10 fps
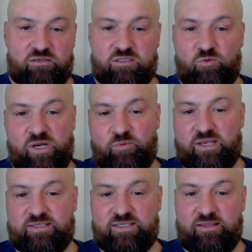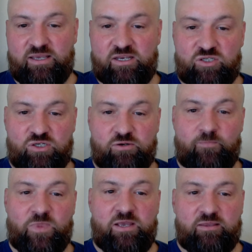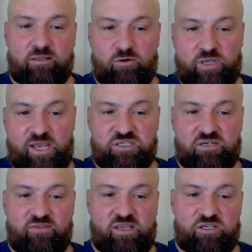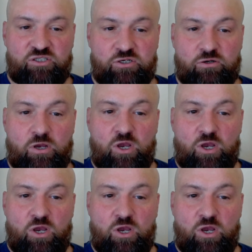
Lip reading: So here we can see the issue, the location of the issue,